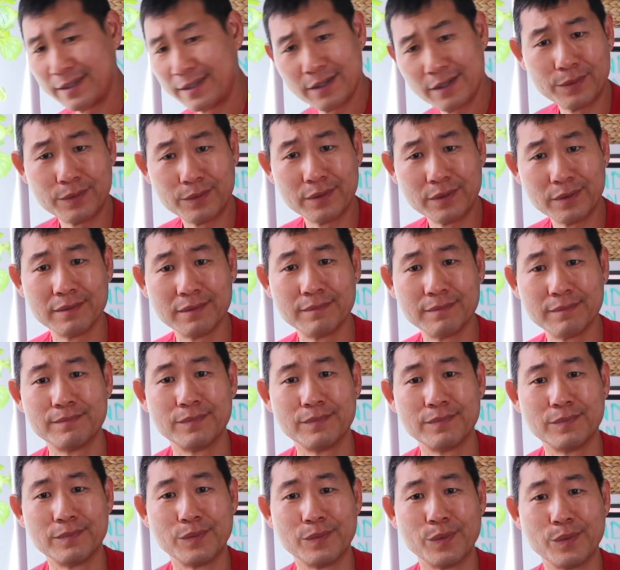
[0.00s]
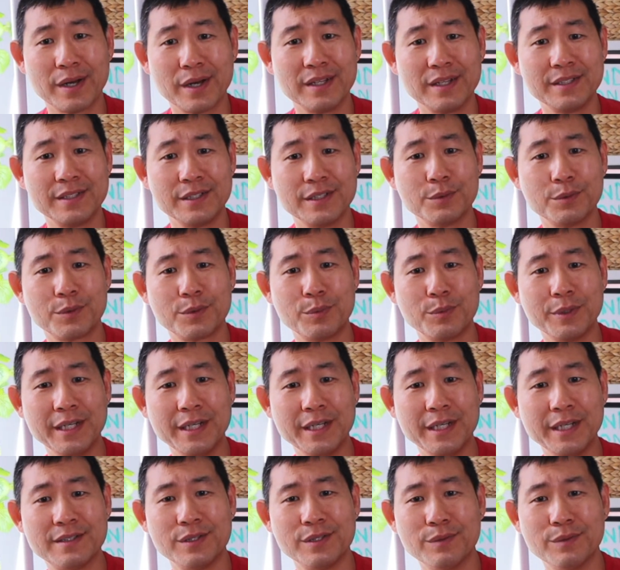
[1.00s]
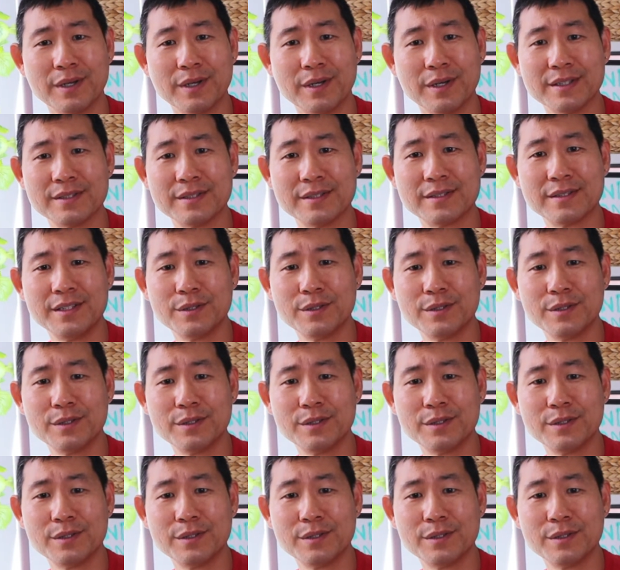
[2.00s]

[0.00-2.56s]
want to deal with weeds. Who wants to deal with weeds?